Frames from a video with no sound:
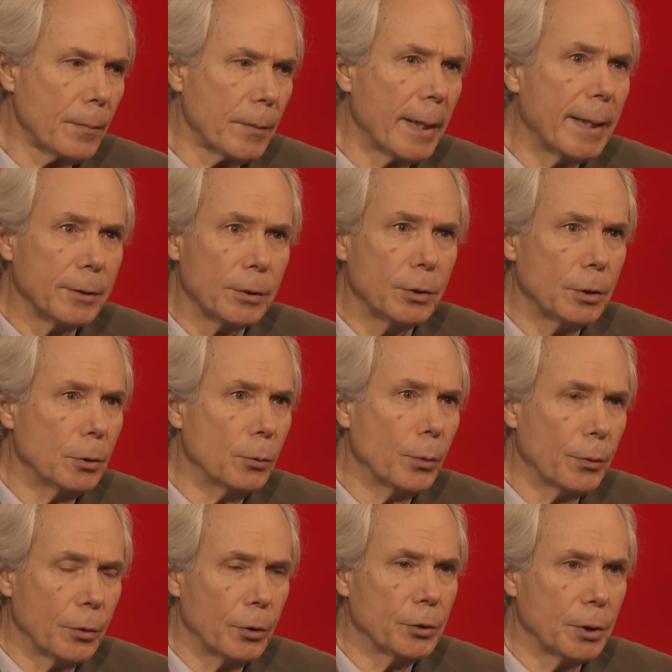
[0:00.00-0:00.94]
has to do
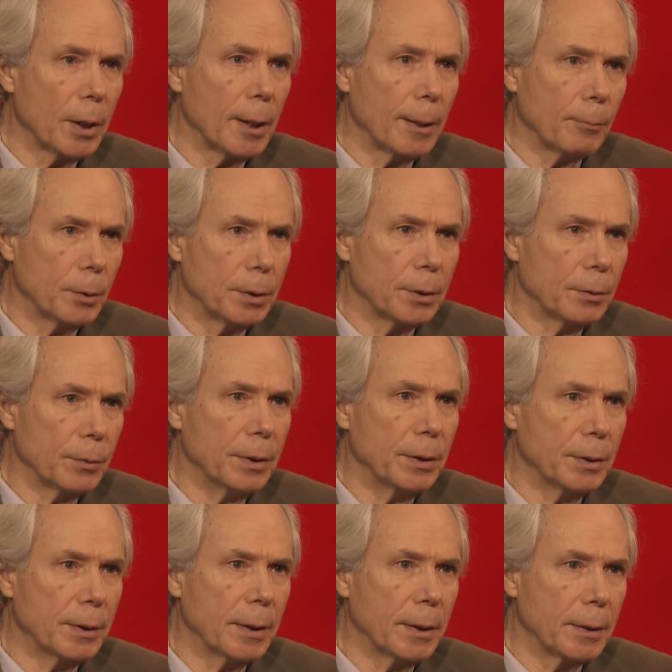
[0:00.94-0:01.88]
with your job, which
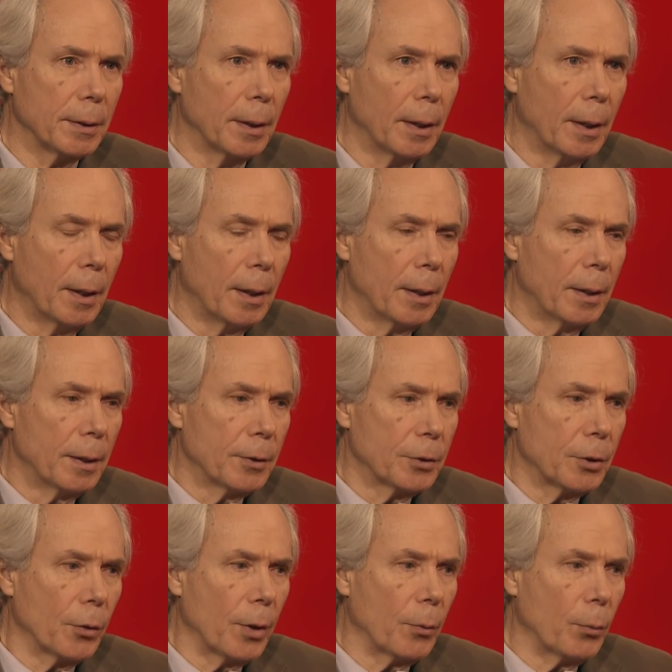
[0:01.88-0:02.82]
these did.
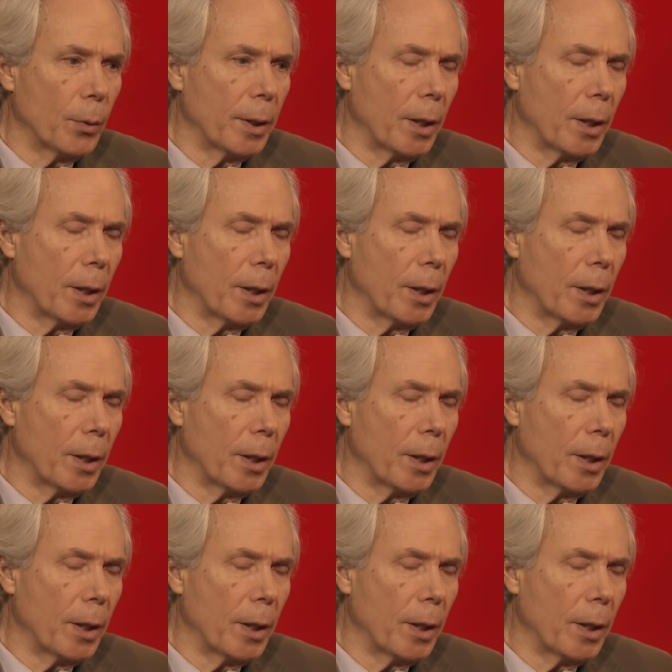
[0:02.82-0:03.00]
So that when